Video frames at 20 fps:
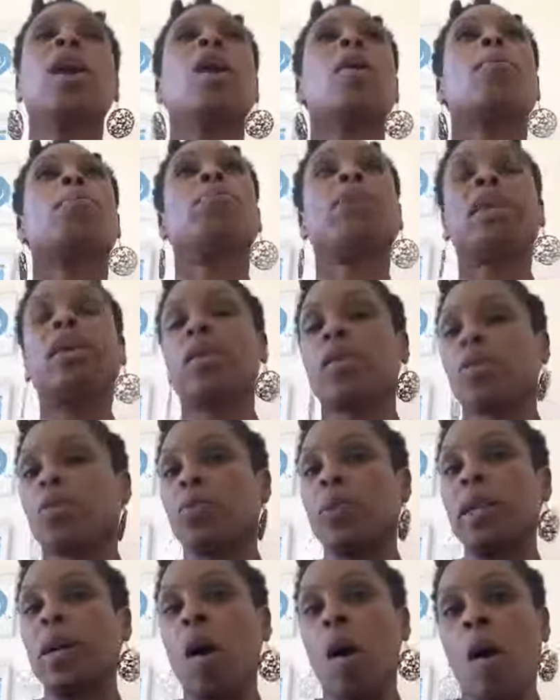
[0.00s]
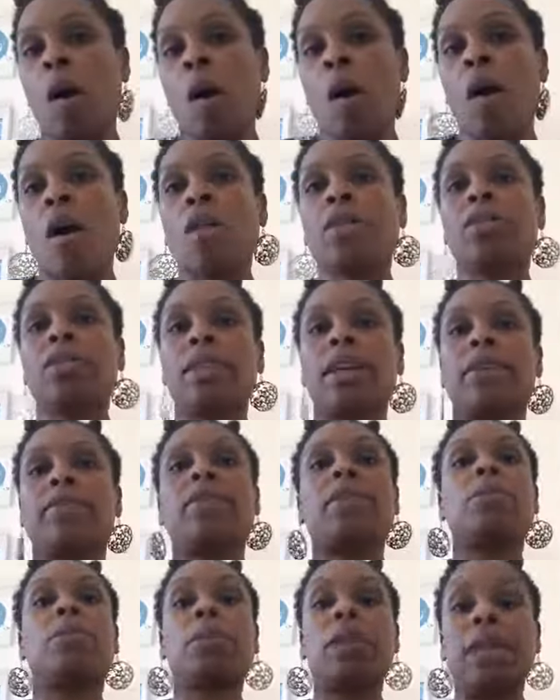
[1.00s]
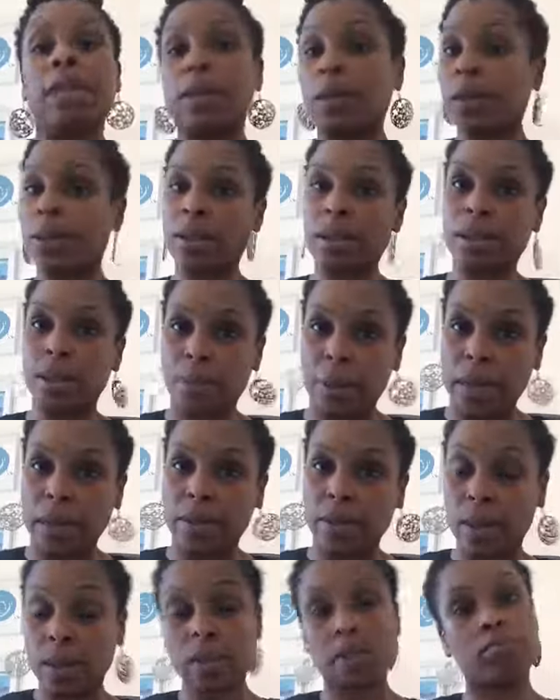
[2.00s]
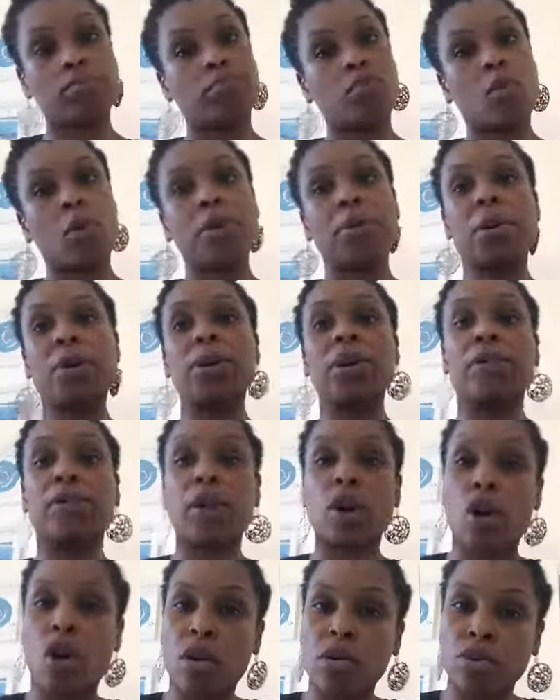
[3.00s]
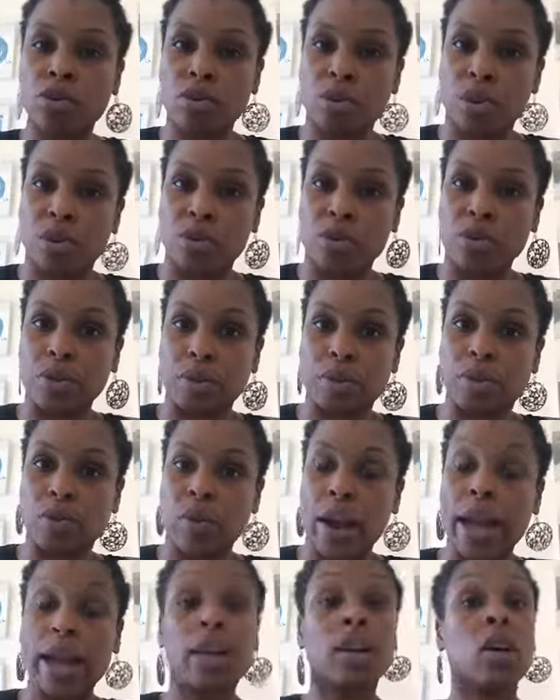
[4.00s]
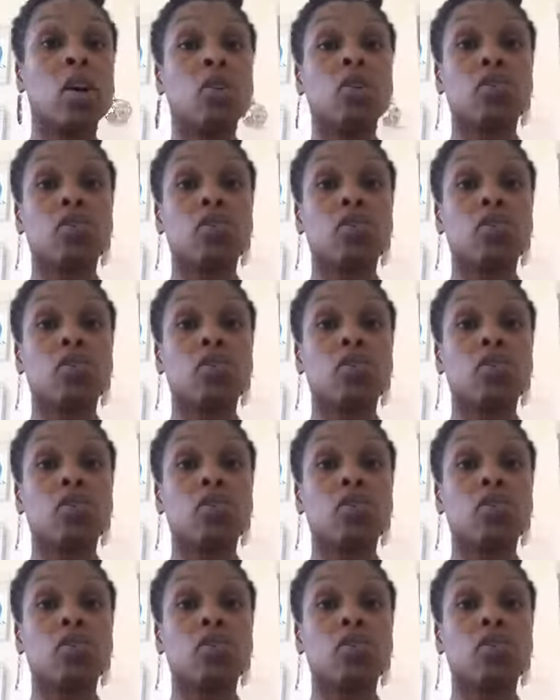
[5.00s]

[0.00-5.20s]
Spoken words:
because we all live in places and spaces where there are different cultural groups, right?